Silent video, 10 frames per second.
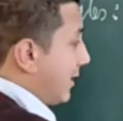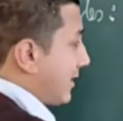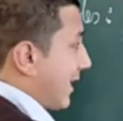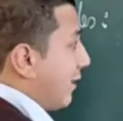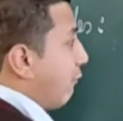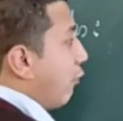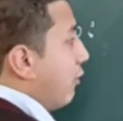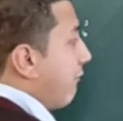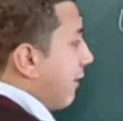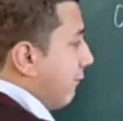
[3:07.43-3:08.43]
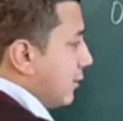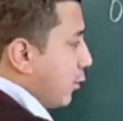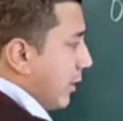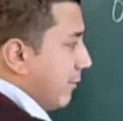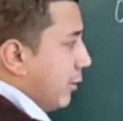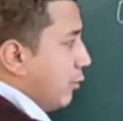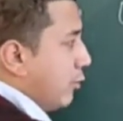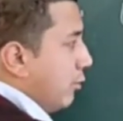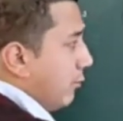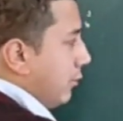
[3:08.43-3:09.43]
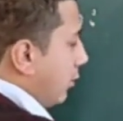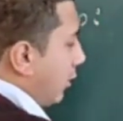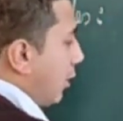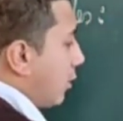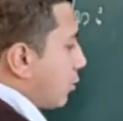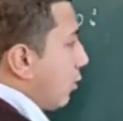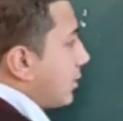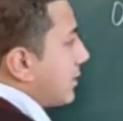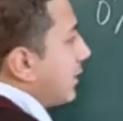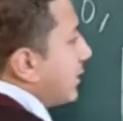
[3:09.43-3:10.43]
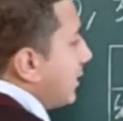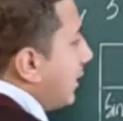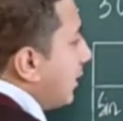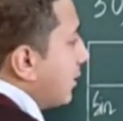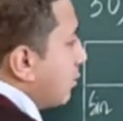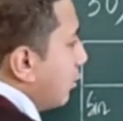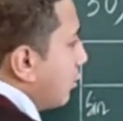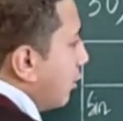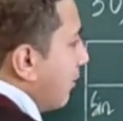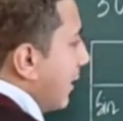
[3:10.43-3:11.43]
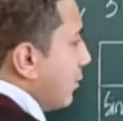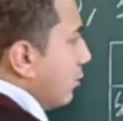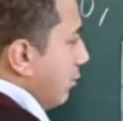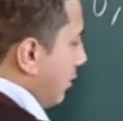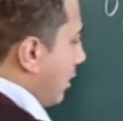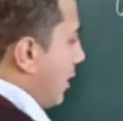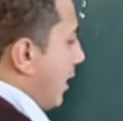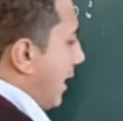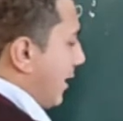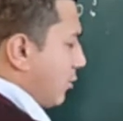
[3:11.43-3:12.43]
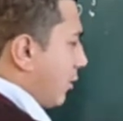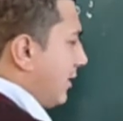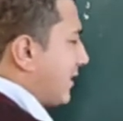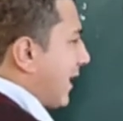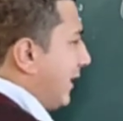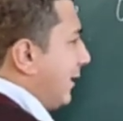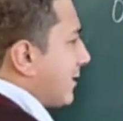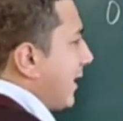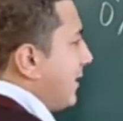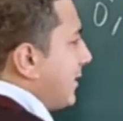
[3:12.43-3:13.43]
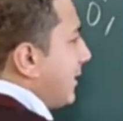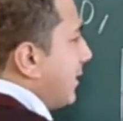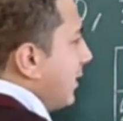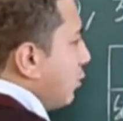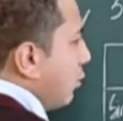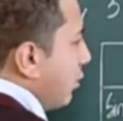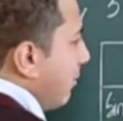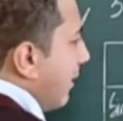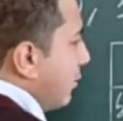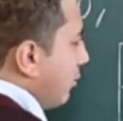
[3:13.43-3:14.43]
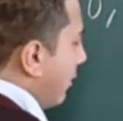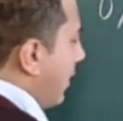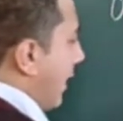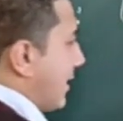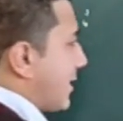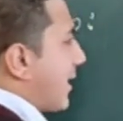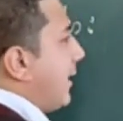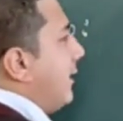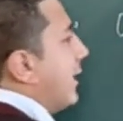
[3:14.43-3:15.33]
Sine 45 is 1 by root 2. Cos 60 is root 3 by 2. Sorry, sine 60 is root 3 by 2, and sine